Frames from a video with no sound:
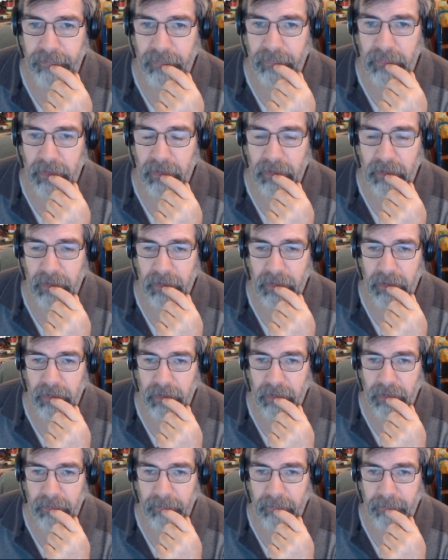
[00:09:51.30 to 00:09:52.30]

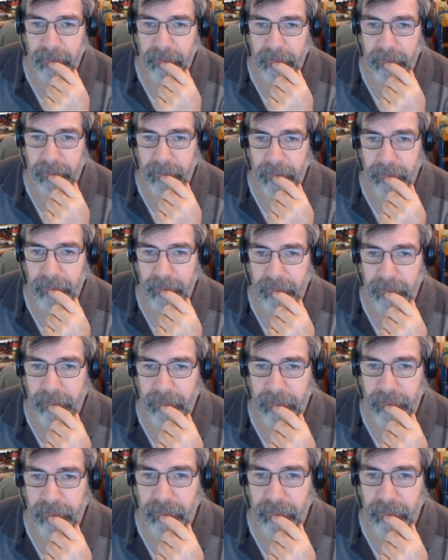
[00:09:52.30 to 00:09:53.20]
(no one is talking)